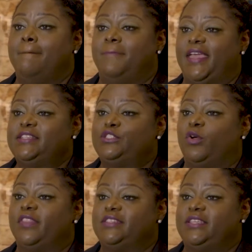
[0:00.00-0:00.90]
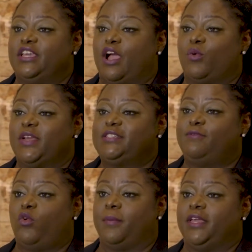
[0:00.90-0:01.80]
based on the
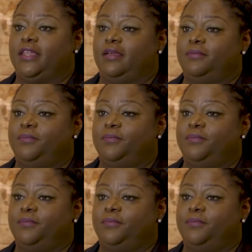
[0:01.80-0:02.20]
TRS formula.